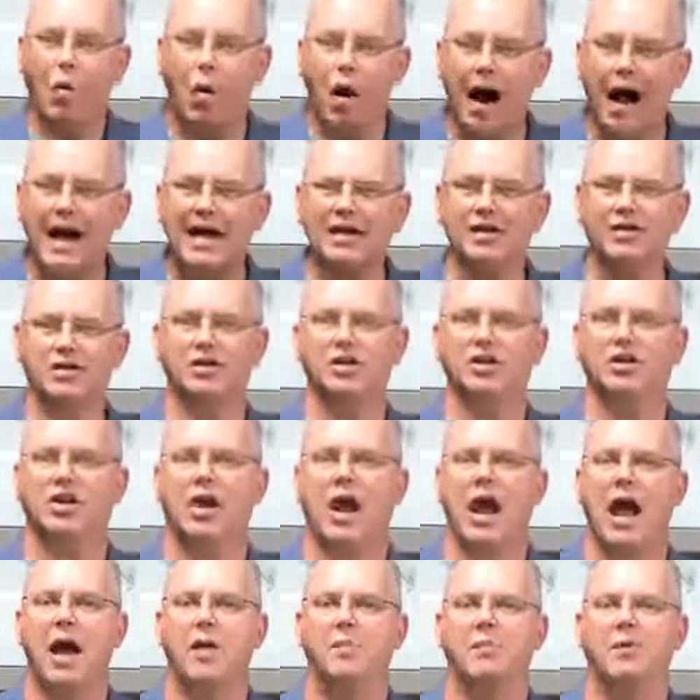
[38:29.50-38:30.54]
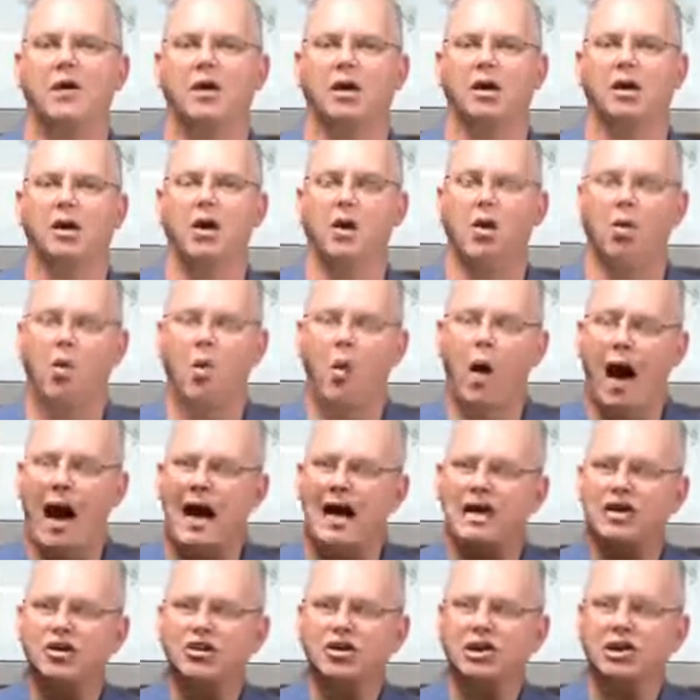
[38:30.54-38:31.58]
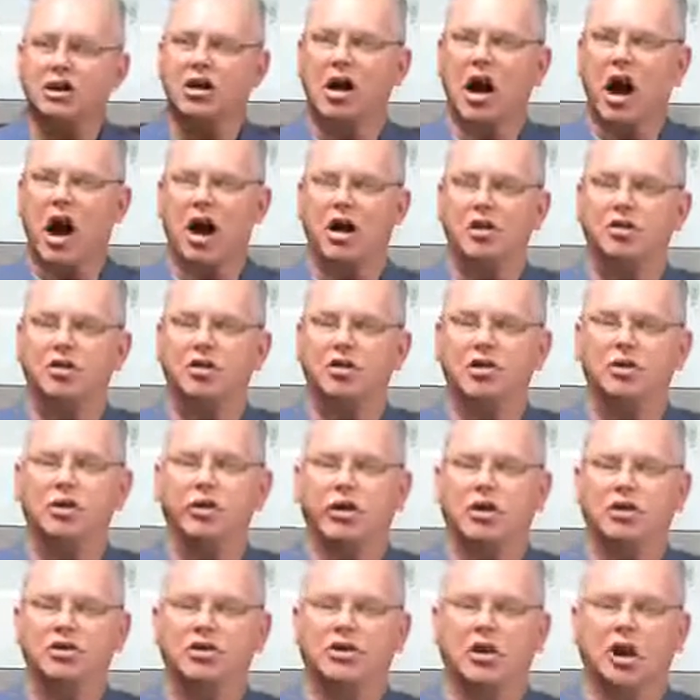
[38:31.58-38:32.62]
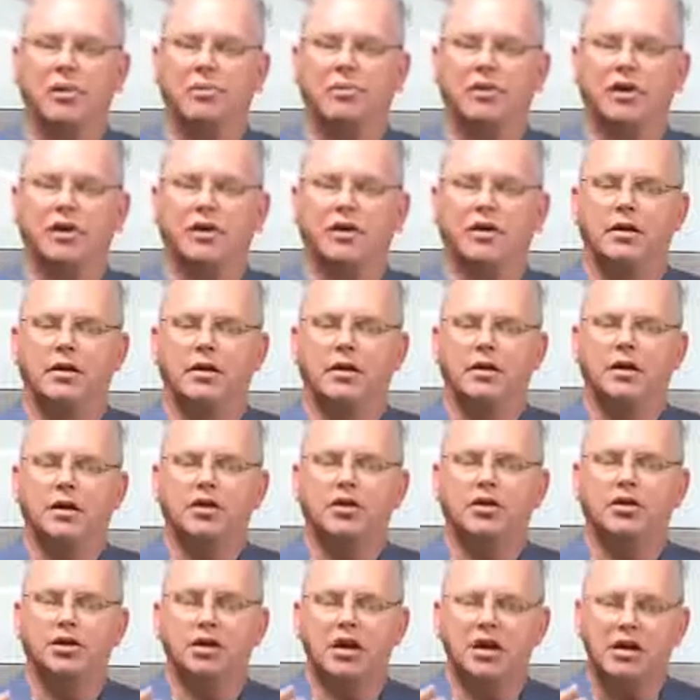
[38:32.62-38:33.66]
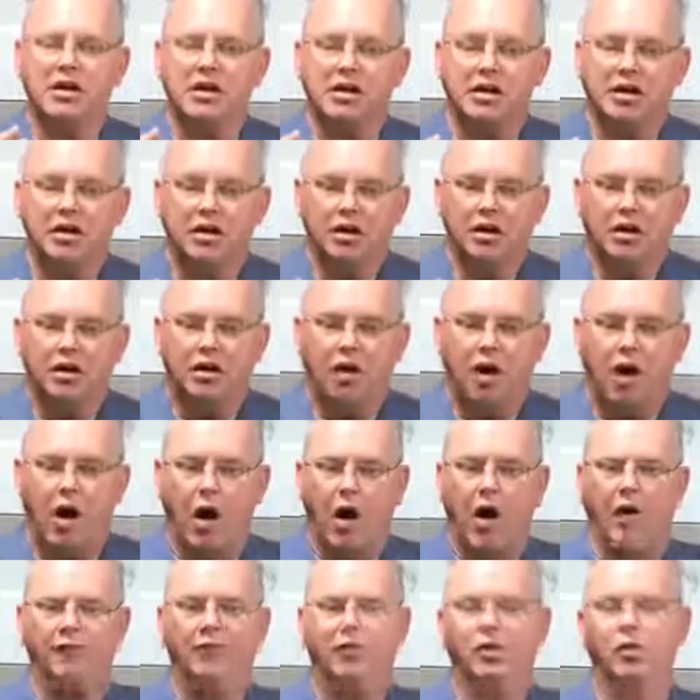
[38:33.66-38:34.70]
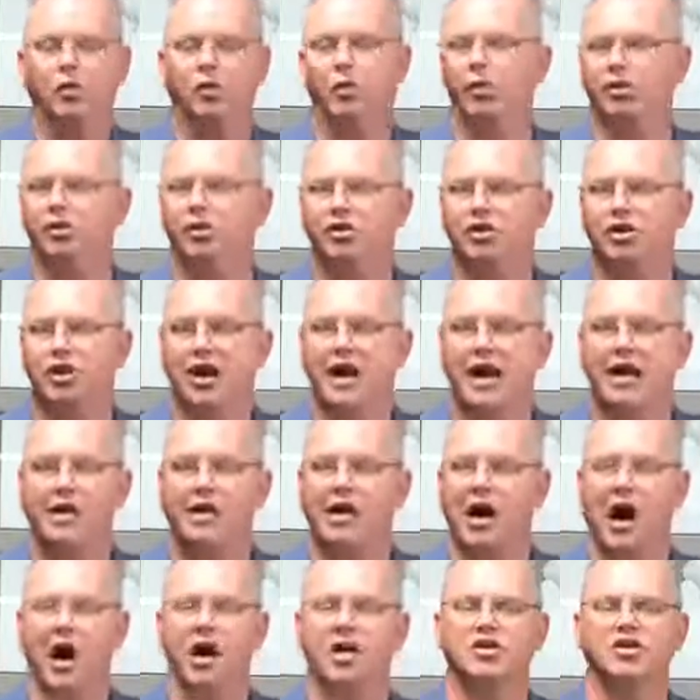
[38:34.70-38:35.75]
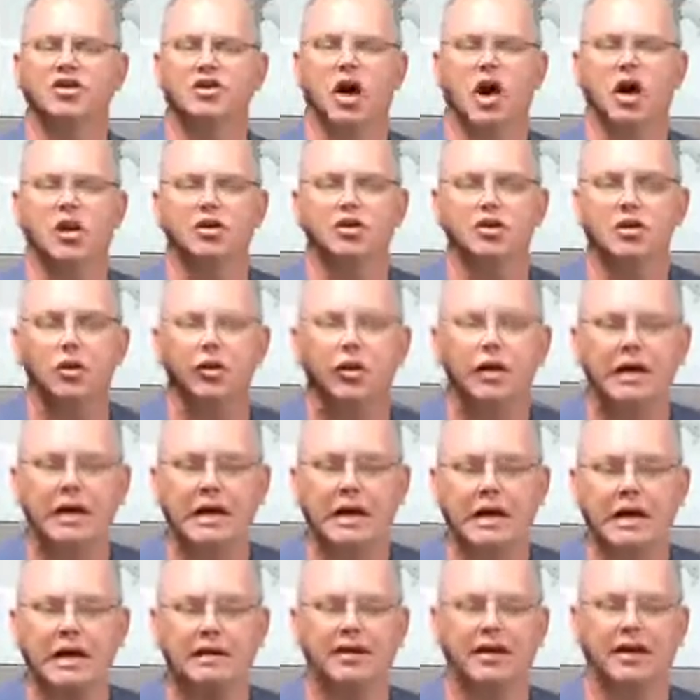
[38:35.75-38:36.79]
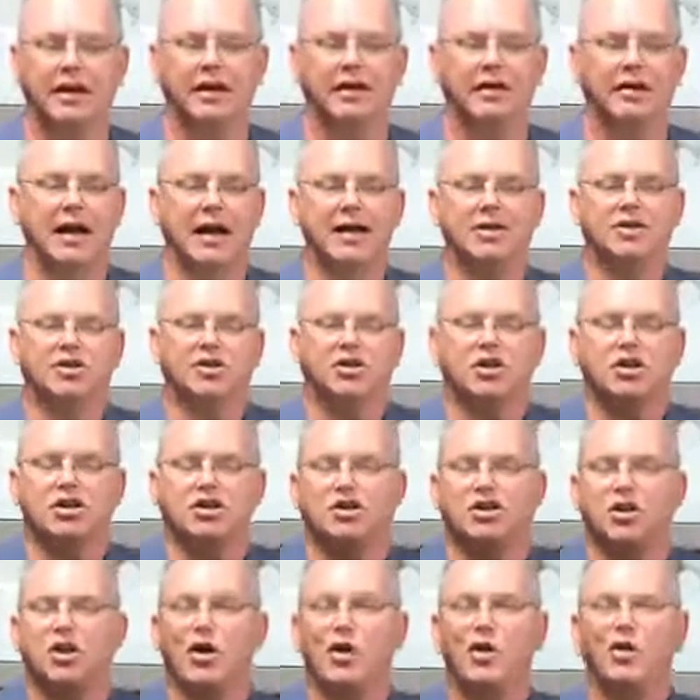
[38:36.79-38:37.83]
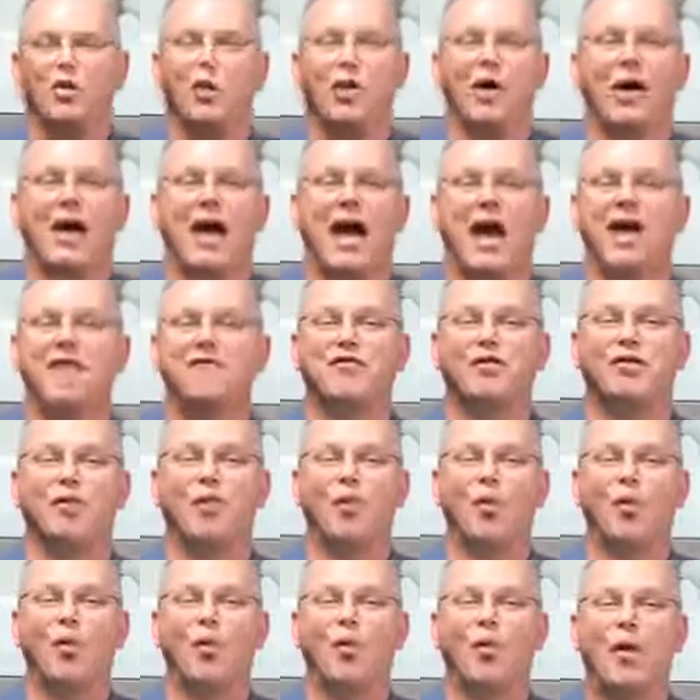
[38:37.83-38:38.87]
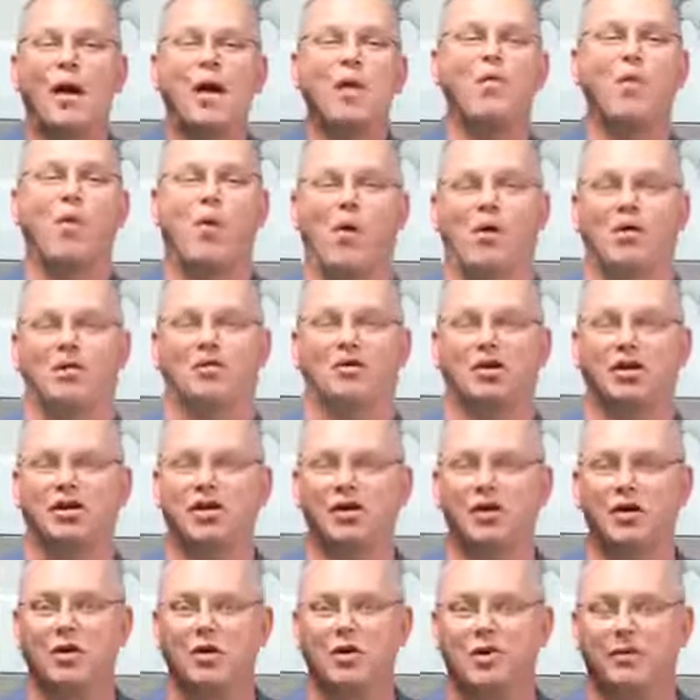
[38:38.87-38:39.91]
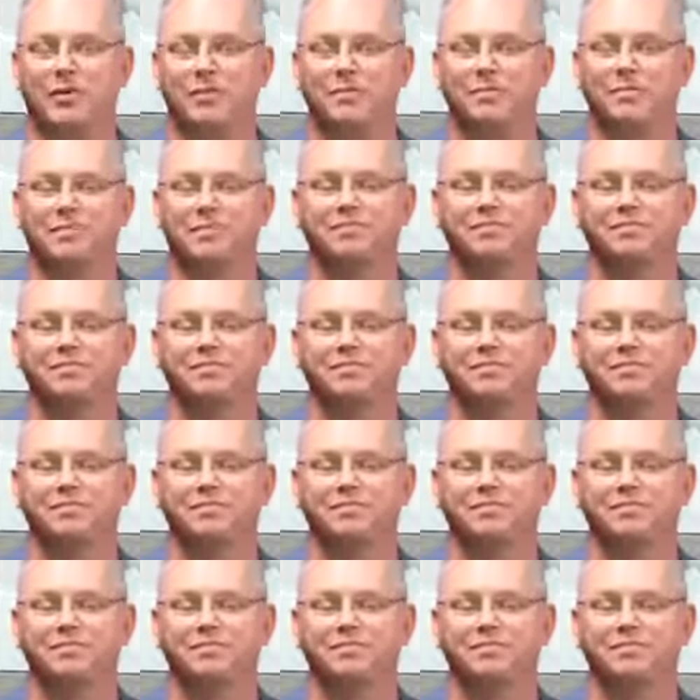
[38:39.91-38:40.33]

Why is this happening? Why isn't God doing something? You see, often we'll say, God's not doing anything. Let's just do whatever we want to do.